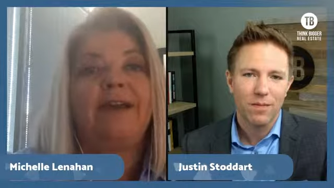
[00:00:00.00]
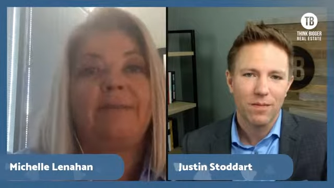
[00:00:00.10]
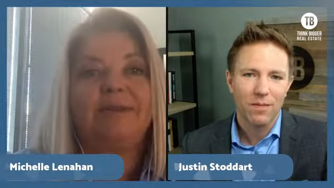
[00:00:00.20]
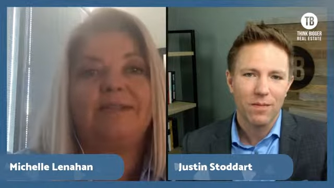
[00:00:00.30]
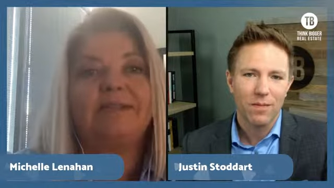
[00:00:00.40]

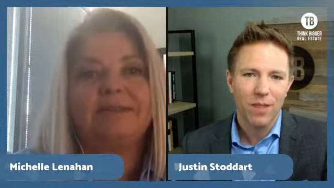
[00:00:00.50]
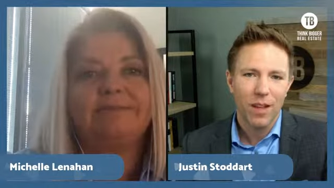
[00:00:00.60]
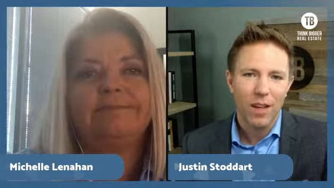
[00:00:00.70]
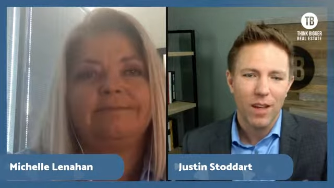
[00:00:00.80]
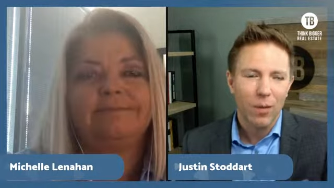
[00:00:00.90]
Speaker 1: happens.
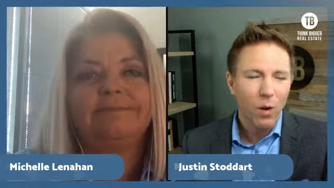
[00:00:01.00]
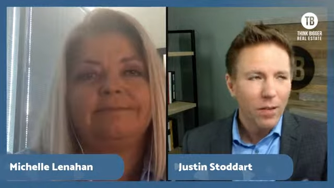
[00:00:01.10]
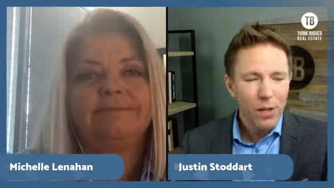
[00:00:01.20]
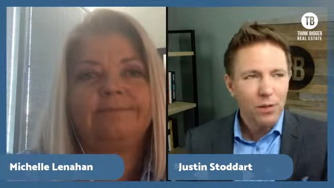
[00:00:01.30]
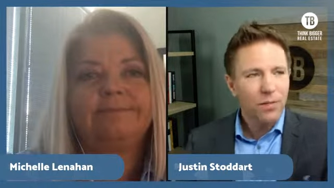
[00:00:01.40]
What
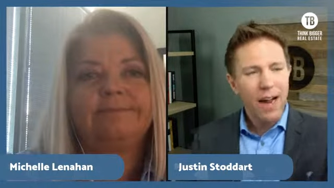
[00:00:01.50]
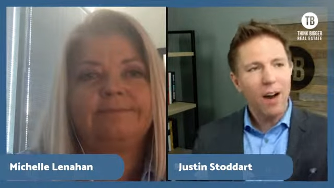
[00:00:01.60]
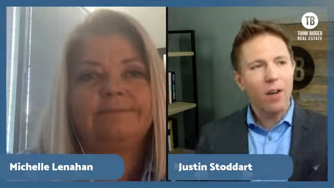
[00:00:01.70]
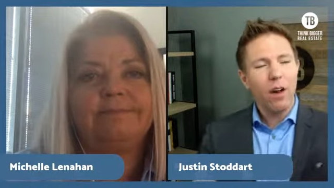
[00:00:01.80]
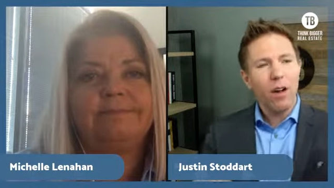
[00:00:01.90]
have you
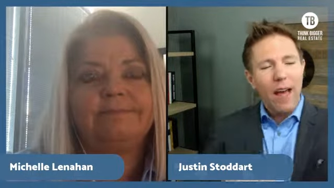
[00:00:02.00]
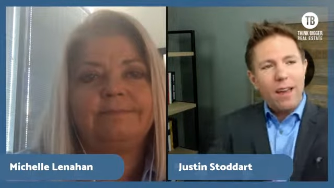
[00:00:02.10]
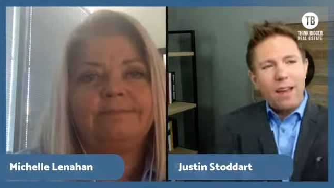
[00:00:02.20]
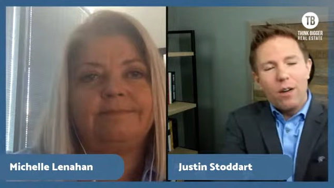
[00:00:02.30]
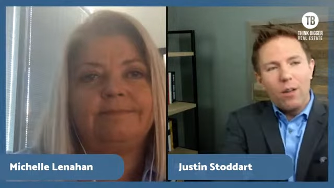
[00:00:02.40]
found on
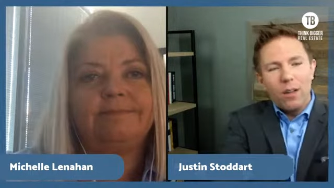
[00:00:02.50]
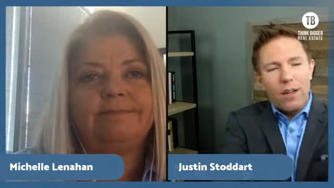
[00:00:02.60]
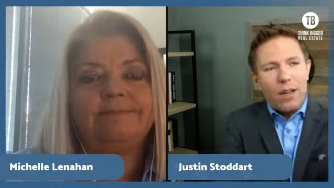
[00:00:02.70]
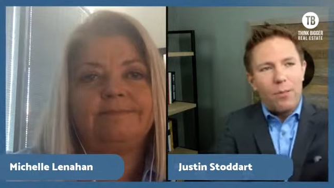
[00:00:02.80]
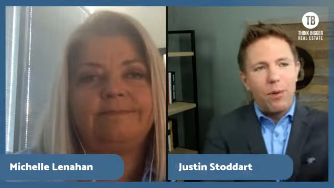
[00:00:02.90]
that note?
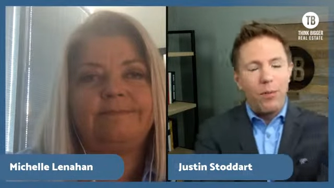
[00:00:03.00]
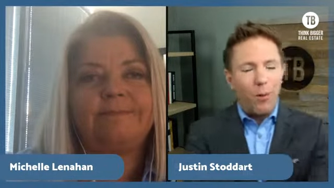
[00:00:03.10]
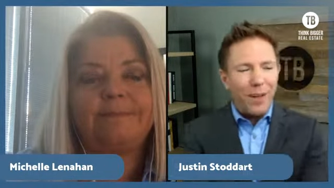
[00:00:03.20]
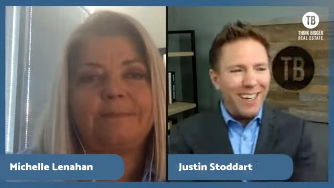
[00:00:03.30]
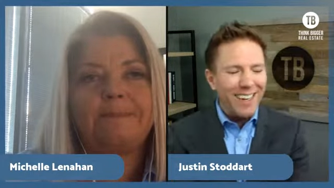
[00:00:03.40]
Um, before
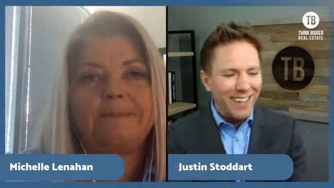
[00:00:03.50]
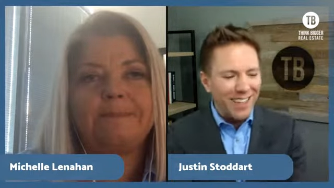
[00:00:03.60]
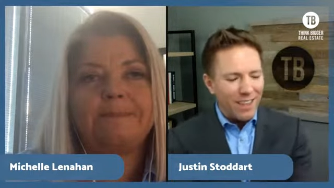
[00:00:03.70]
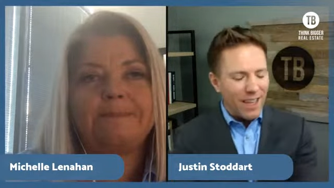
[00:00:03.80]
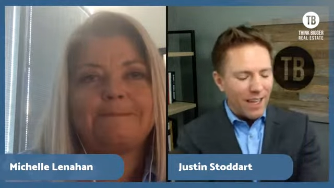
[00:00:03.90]
we get into the,
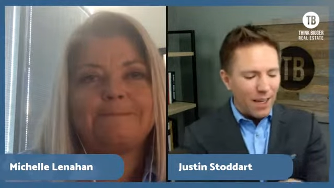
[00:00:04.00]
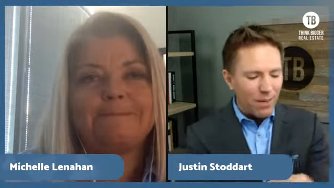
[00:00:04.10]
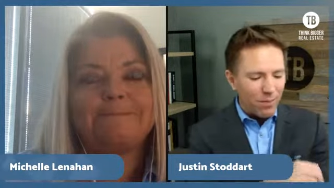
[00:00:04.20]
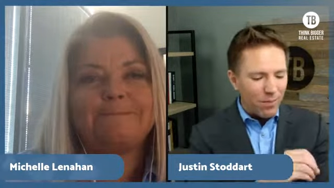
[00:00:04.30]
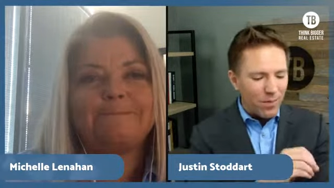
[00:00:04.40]
the
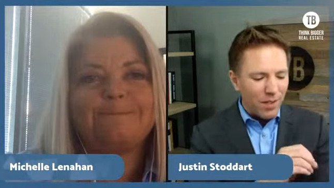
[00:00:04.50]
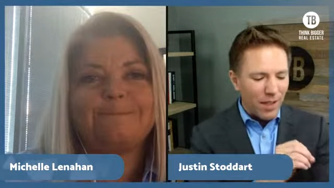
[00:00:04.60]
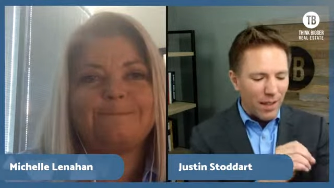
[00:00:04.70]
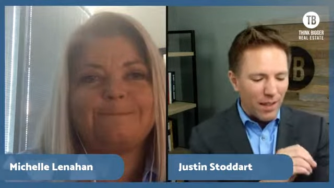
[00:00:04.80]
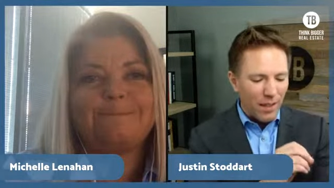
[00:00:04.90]
um,
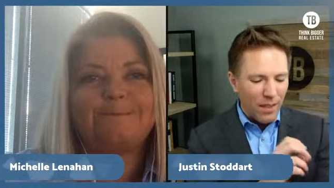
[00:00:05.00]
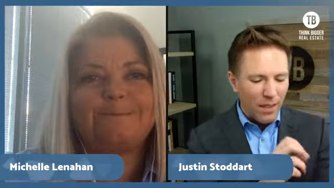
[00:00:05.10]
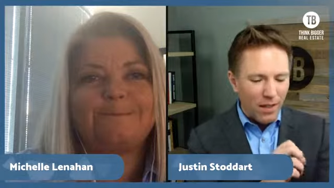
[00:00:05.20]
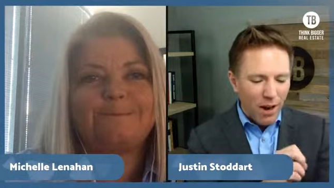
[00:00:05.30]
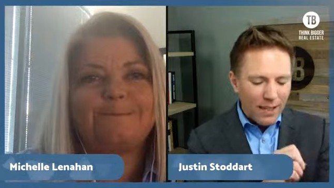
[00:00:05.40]
kind of the, the,
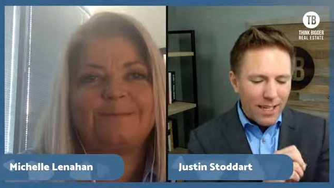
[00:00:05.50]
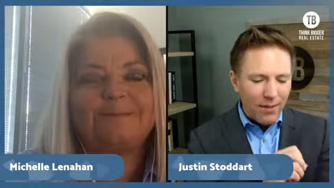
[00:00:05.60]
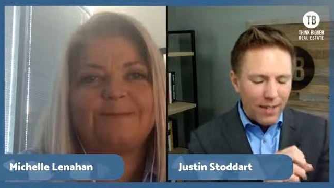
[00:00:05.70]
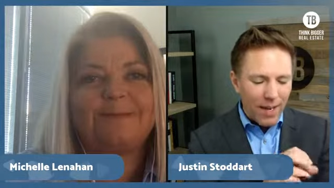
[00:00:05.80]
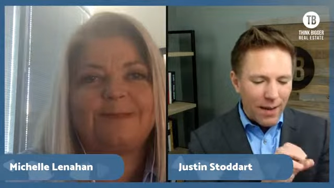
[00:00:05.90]
the content
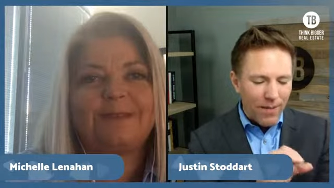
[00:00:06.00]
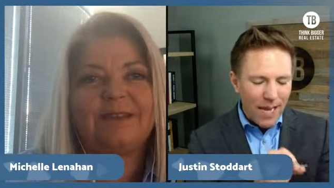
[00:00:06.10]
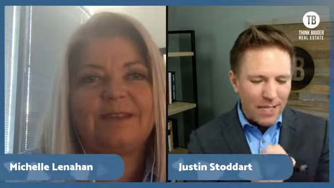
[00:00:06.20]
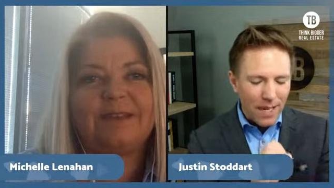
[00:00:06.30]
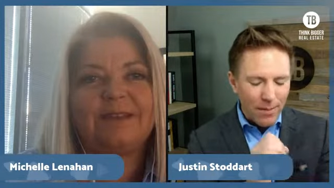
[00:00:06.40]
of today, I'm
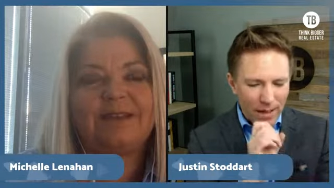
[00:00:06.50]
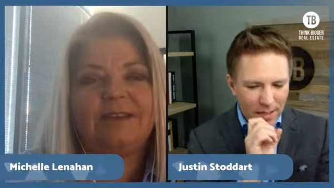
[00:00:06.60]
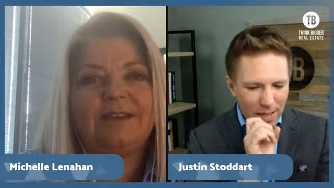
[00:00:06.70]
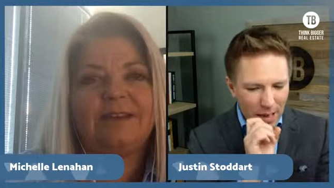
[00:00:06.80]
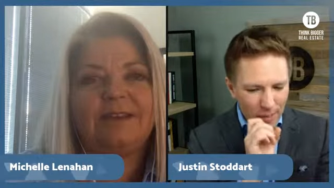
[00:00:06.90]
fascinated by
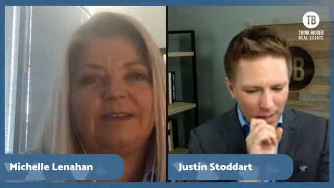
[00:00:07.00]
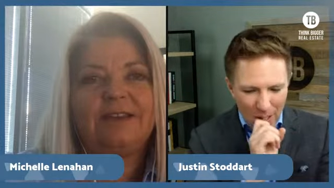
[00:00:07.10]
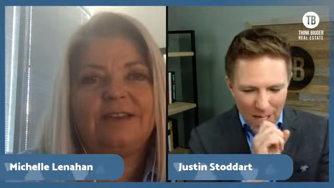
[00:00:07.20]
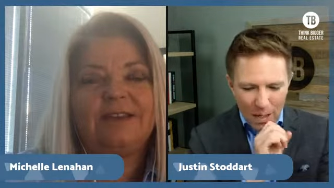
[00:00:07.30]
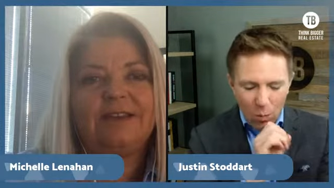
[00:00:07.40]
this topic.
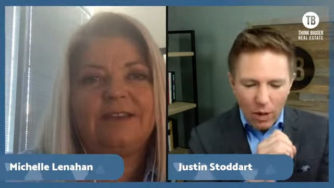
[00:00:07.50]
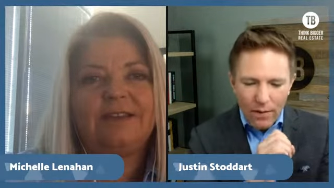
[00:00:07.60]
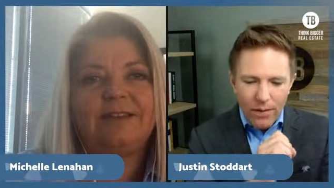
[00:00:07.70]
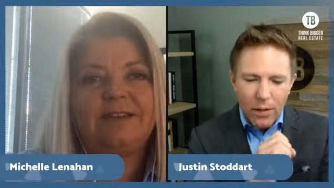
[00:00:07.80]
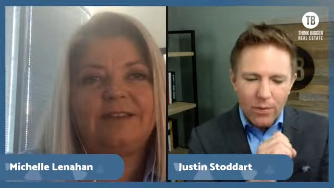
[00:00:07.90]
What
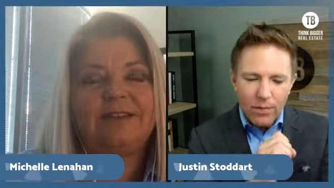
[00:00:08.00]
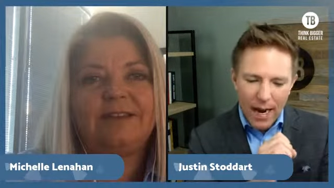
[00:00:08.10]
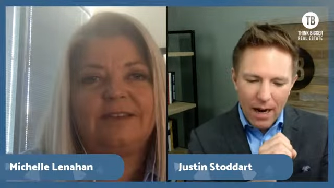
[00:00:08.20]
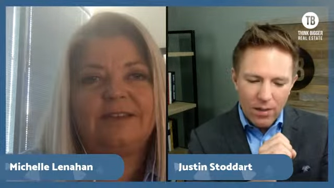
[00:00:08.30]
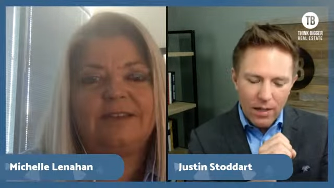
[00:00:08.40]
have you
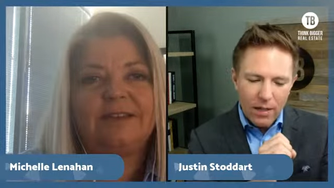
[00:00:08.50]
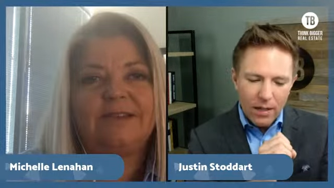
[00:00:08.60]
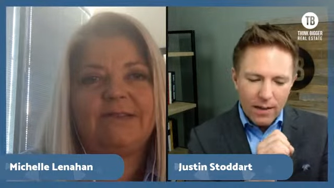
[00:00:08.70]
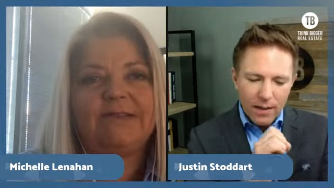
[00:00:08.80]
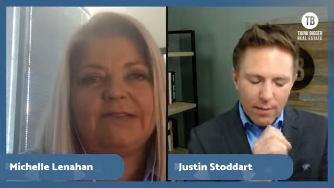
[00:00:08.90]
found,
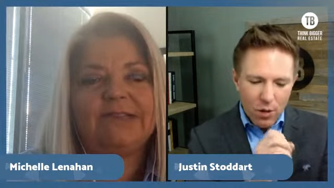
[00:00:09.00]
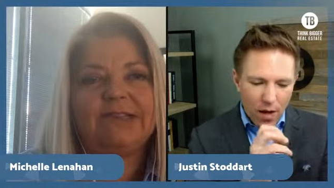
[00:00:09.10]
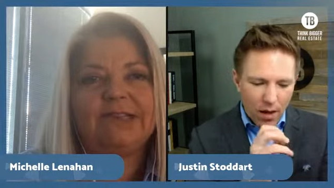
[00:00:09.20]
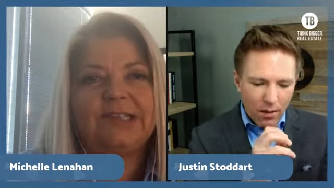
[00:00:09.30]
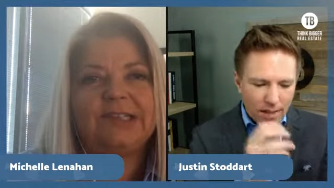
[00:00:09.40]

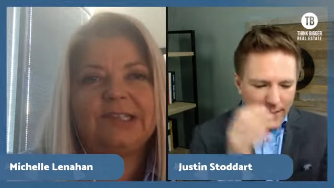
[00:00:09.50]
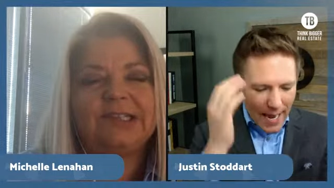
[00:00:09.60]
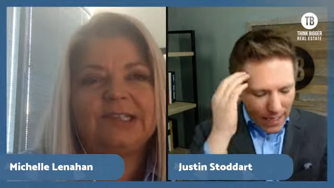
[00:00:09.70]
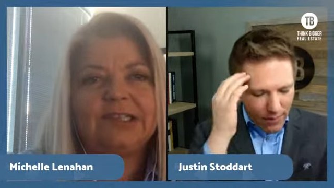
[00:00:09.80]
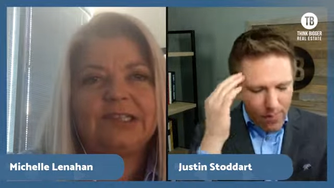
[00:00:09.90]
Michelle, to
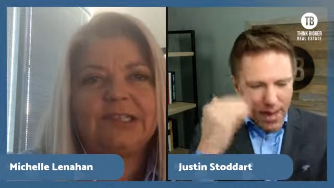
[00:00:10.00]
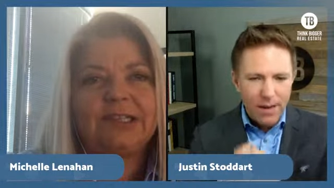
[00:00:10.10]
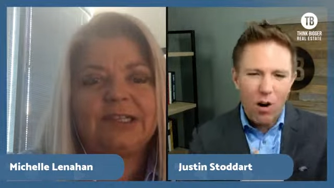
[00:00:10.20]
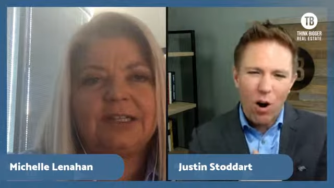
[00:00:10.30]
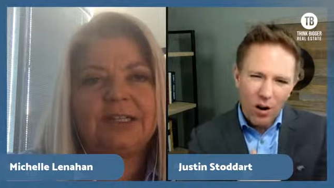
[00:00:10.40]
take it from
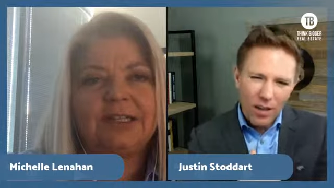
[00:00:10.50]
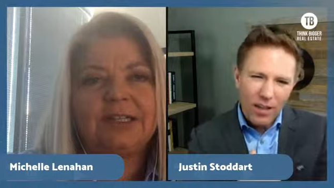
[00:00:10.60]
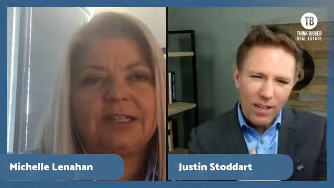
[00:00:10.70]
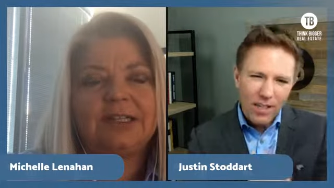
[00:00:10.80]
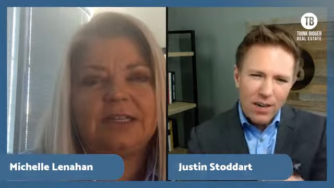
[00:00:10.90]
head to heart?
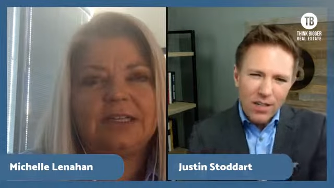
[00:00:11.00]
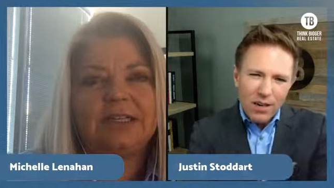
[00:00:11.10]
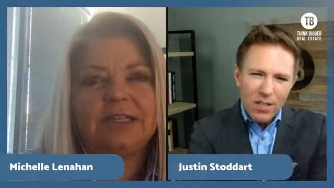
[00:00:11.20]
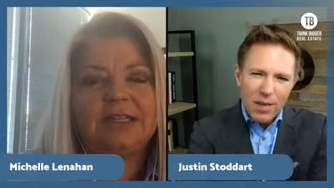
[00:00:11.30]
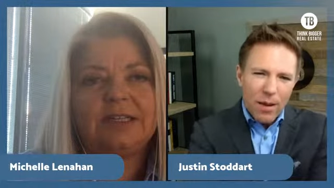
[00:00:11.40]
Is there is
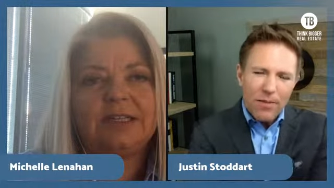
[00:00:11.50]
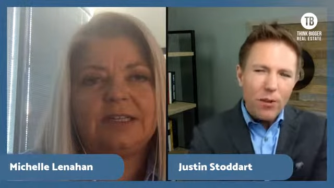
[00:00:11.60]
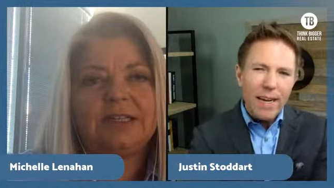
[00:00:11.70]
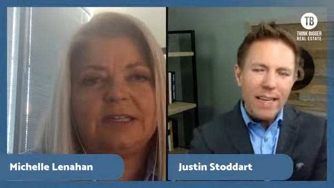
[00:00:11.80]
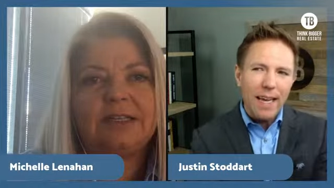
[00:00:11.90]
there some, have
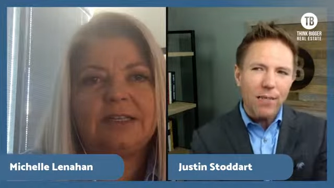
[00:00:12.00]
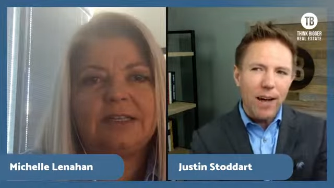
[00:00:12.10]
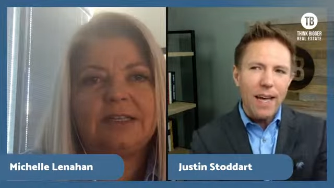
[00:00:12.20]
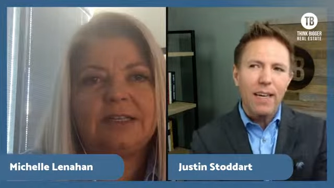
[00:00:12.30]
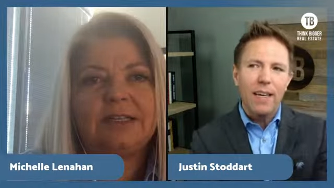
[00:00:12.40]
you
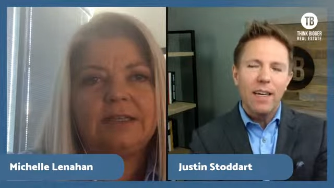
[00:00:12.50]
identified